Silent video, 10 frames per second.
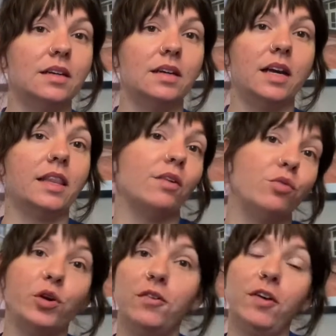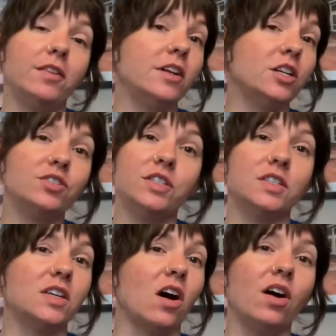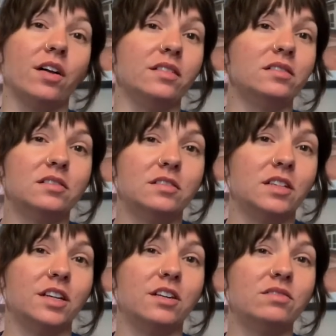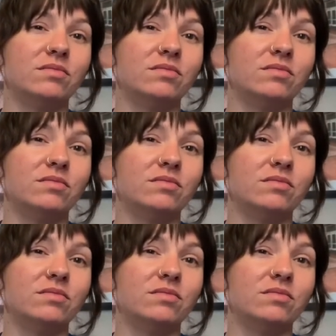And that $45 is gone, you know?